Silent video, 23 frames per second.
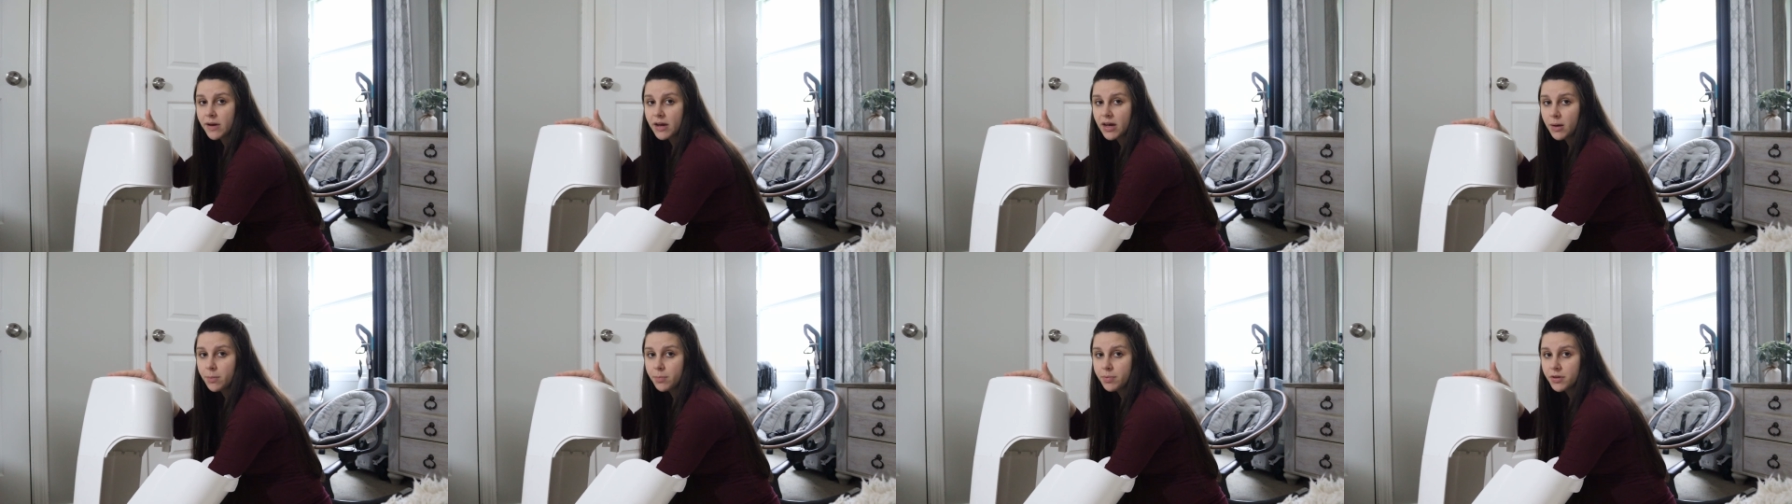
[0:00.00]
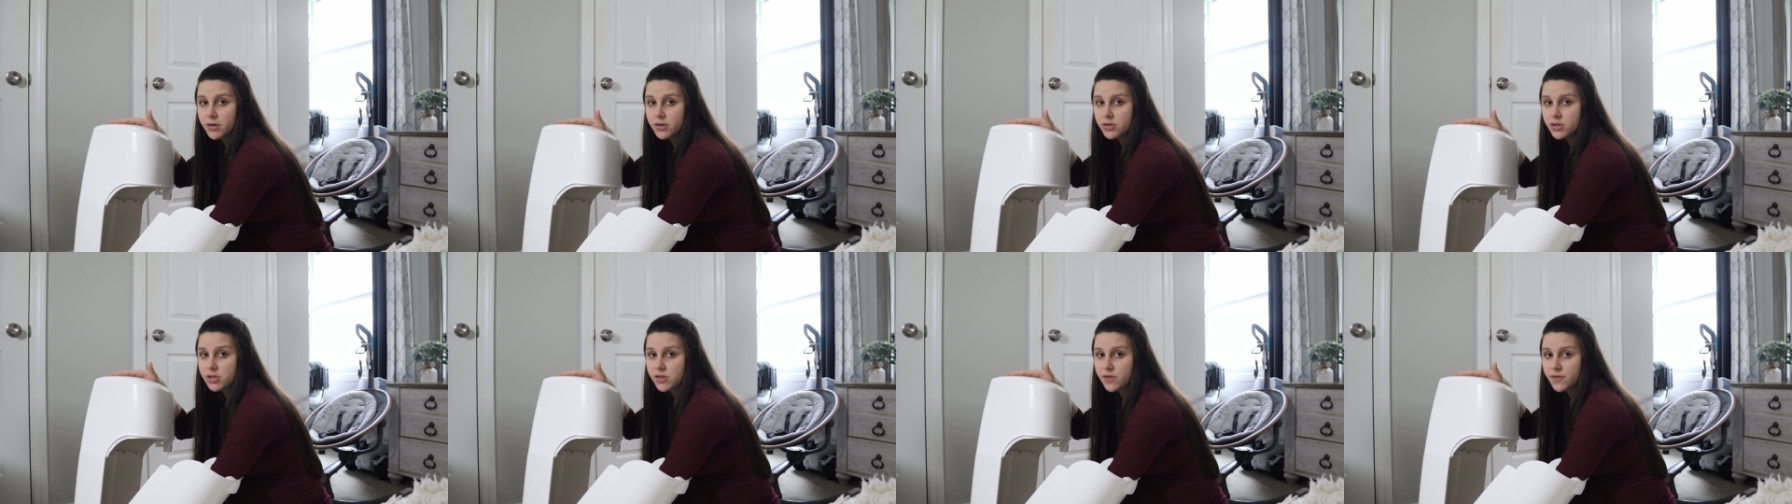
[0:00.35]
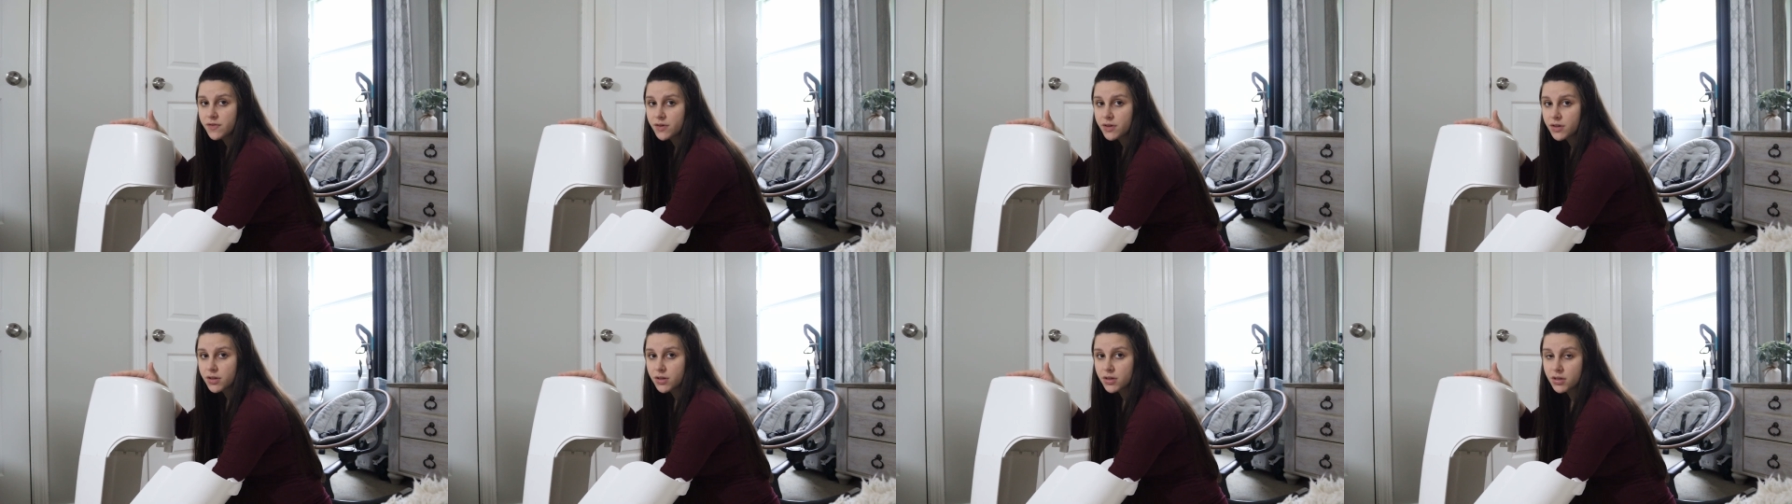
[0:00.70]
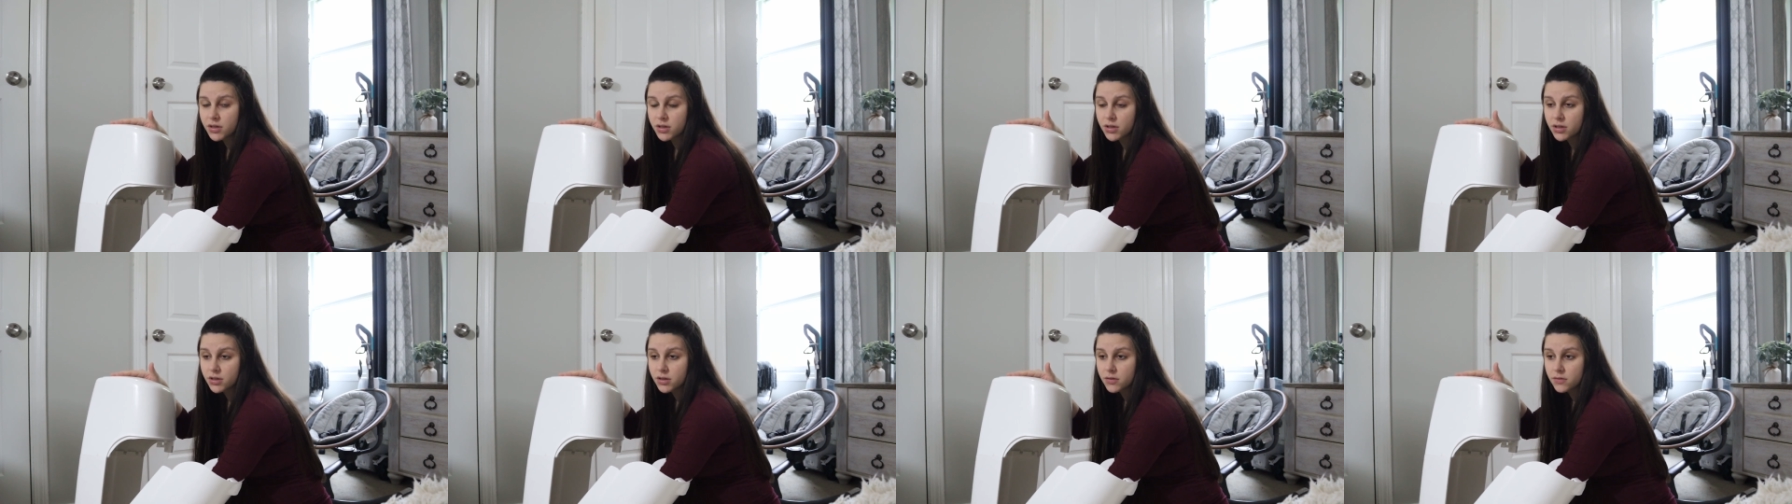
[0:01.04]
my uploads
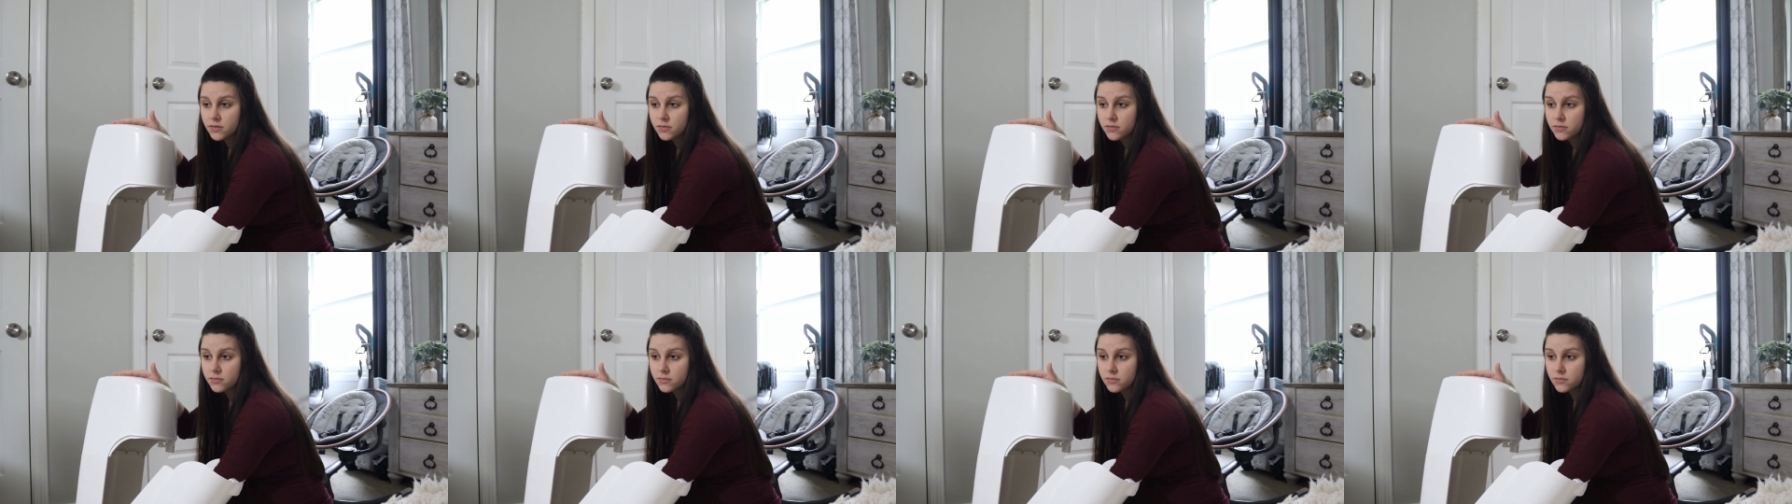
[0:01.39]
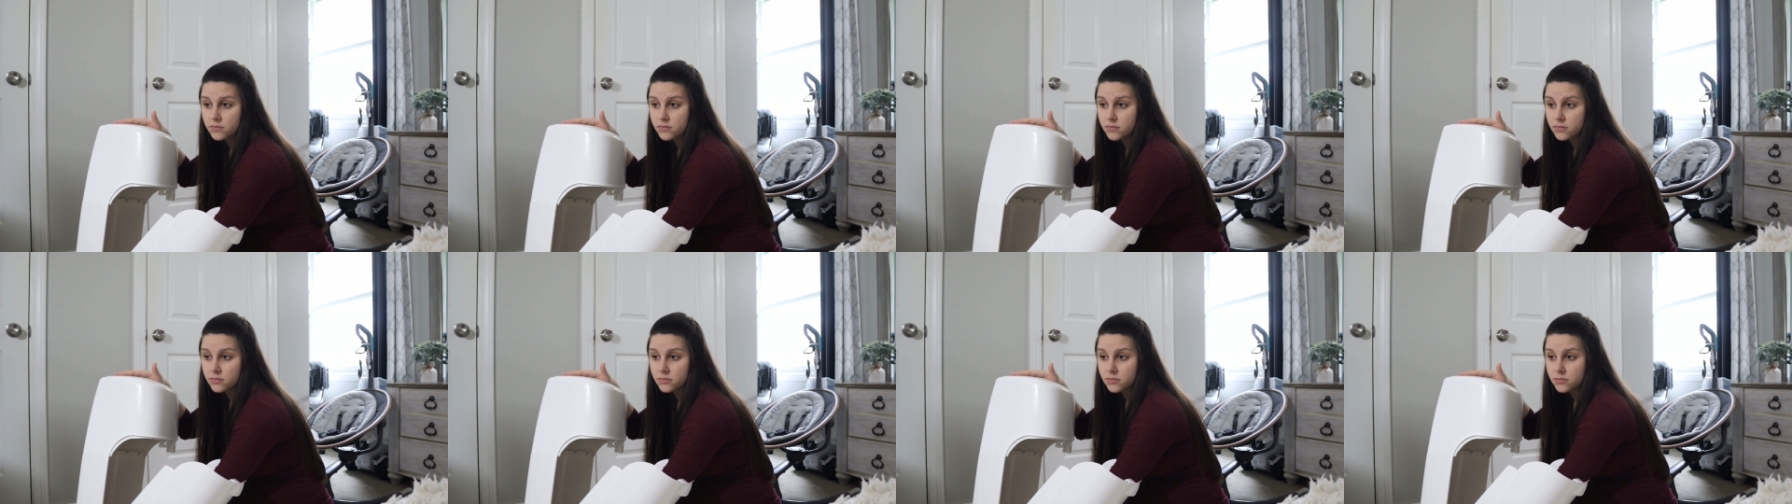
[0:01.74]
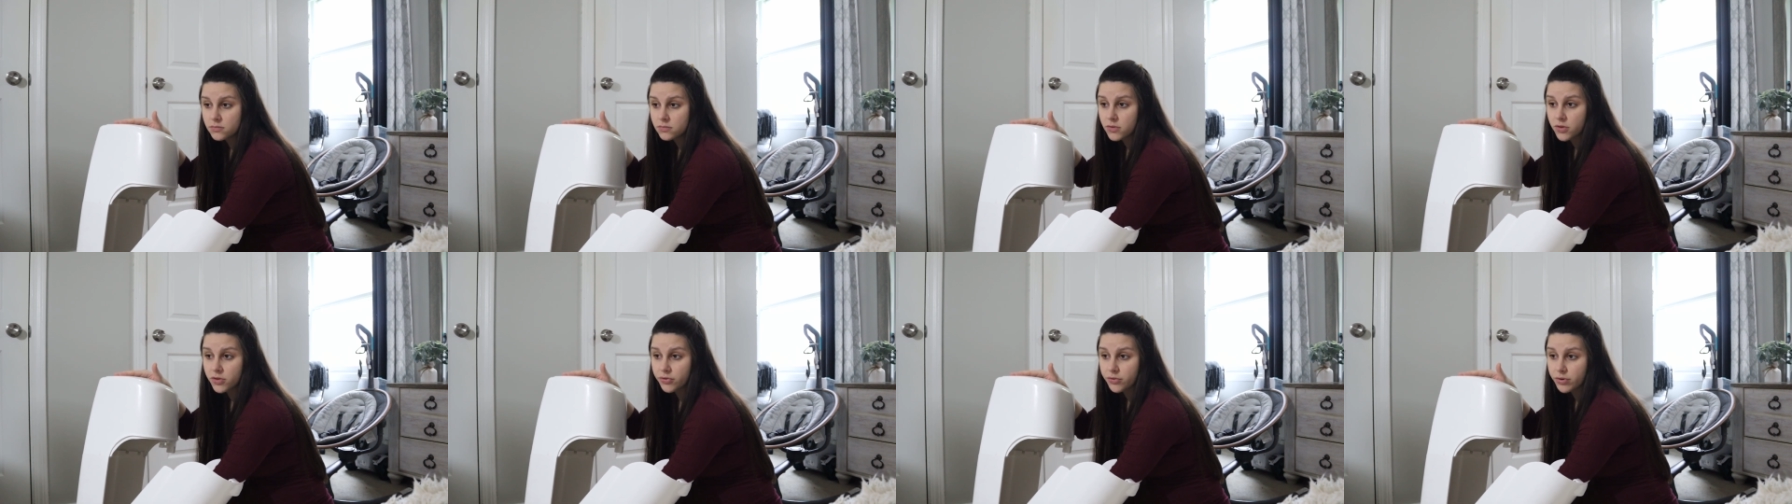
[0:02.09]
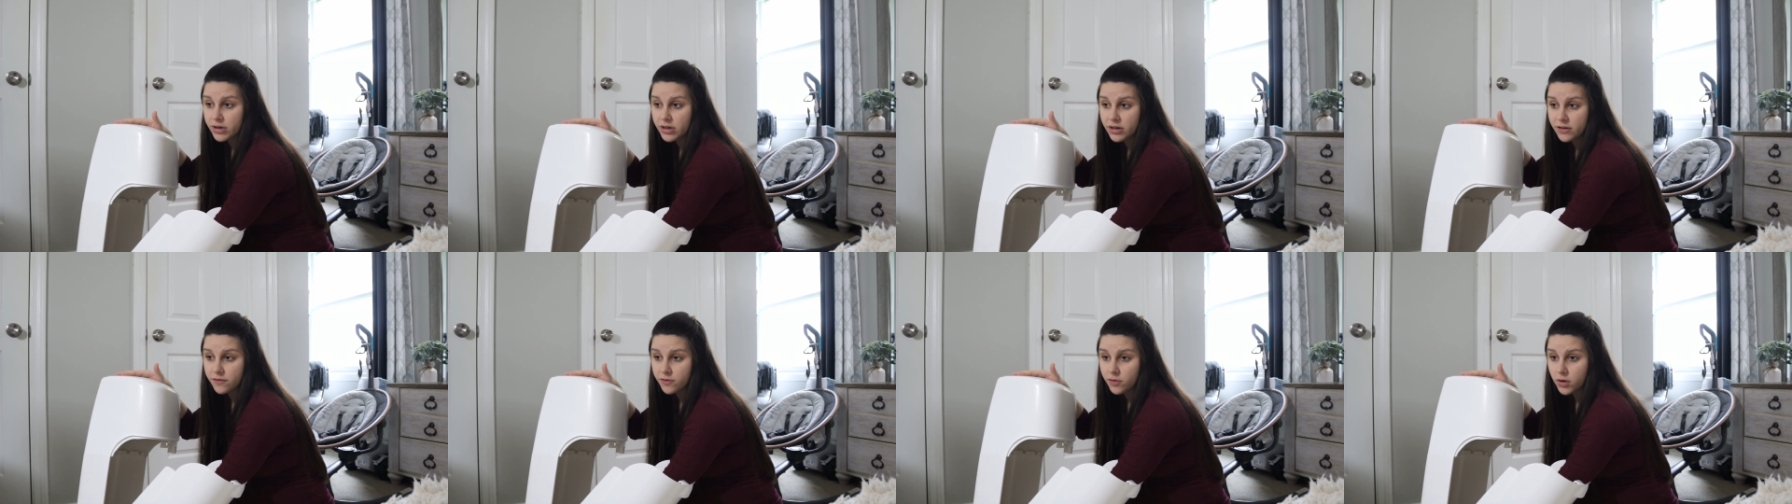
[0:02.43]
for
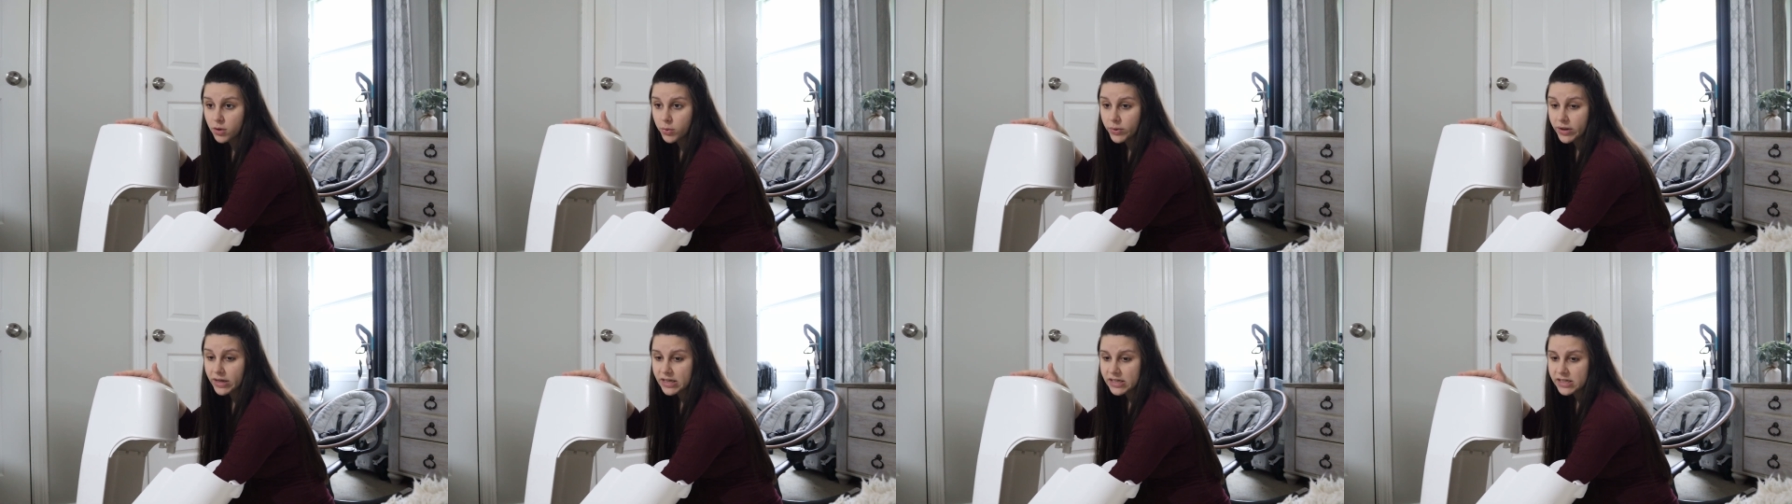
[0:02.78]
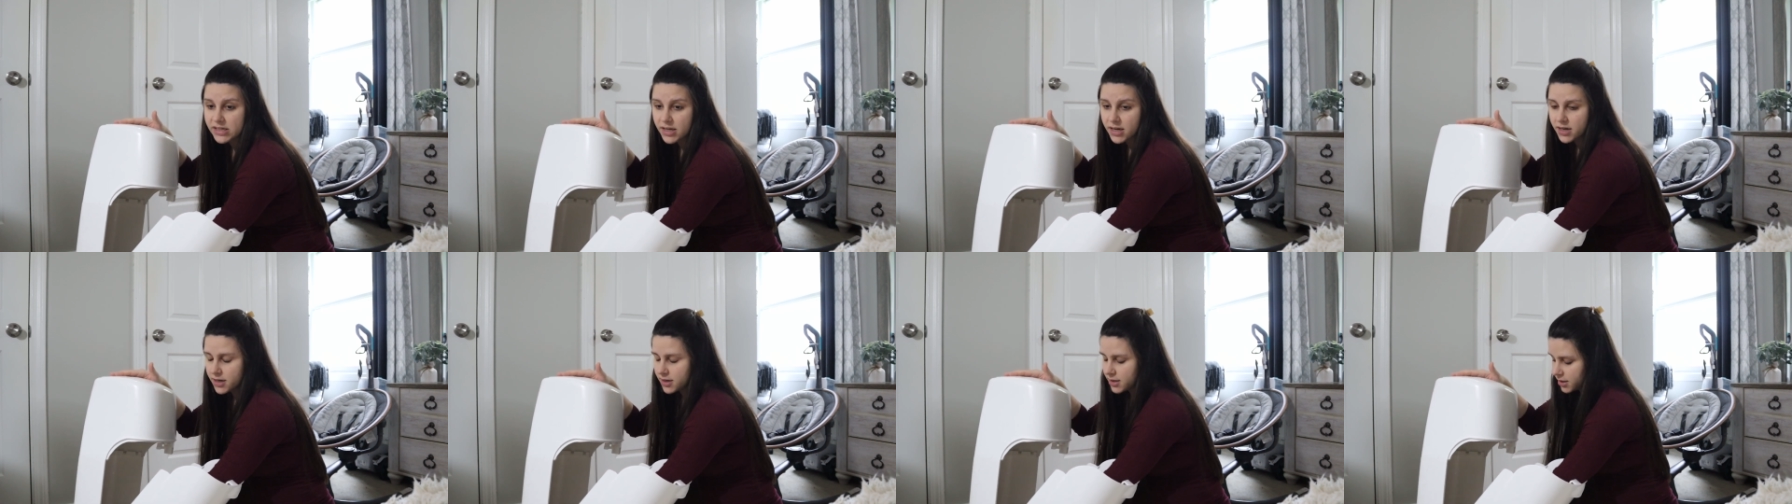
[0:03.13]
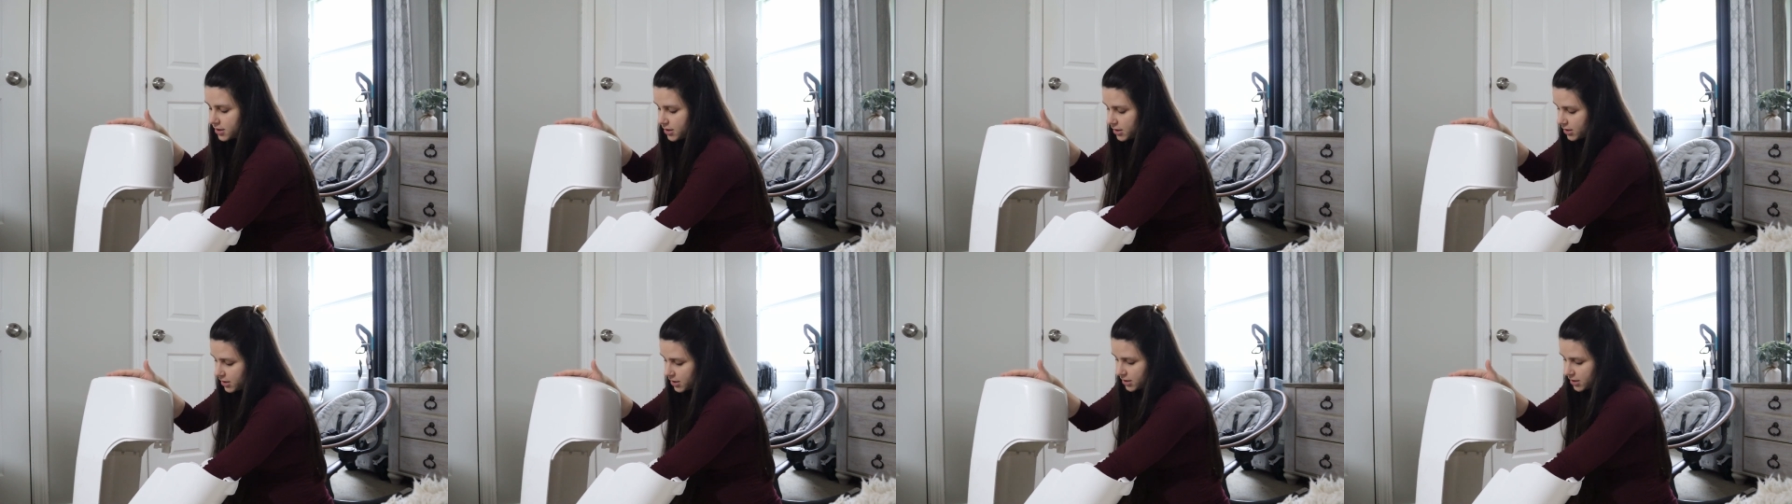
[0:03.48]
three or four weeks there.